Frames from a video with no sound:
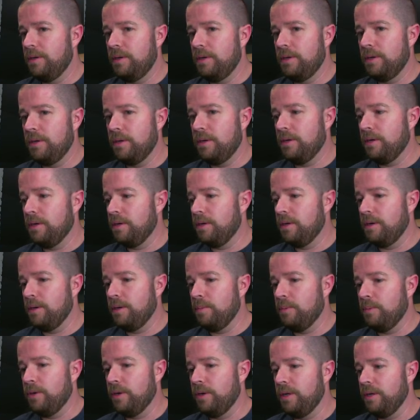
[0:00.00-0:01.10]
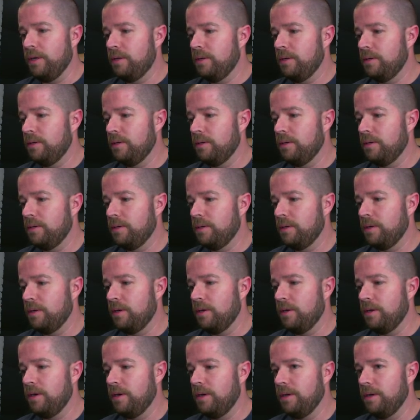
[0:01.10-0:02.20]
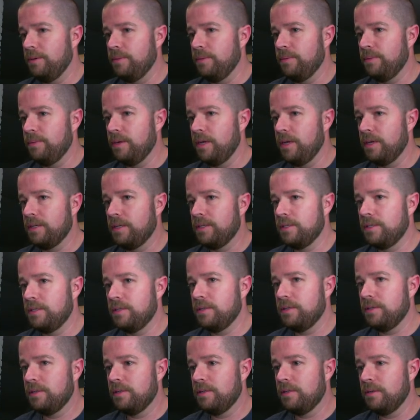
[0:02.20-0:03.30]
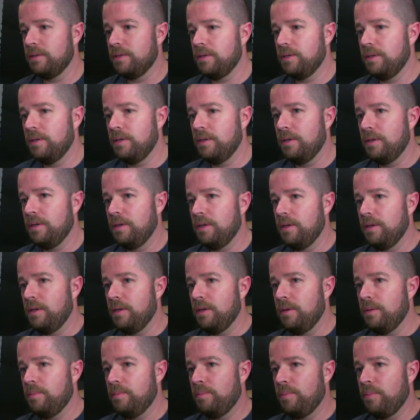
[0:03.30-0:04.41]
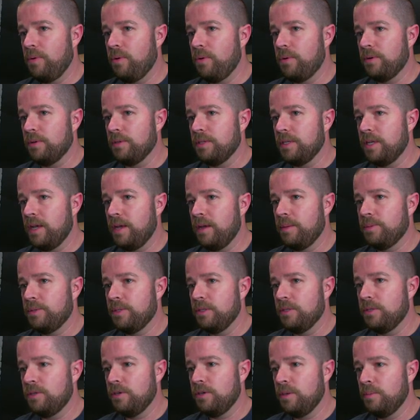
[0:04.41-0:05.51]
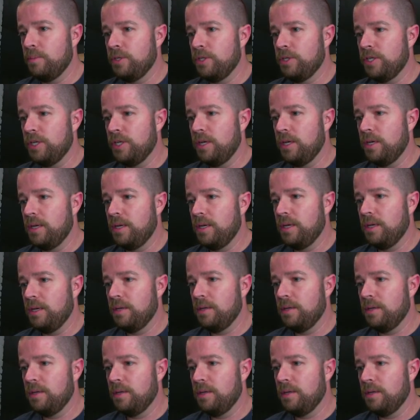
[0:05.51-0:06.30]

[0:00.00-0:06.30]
Oh boy. Alright, well, next... Opponent taps the Trebuchet.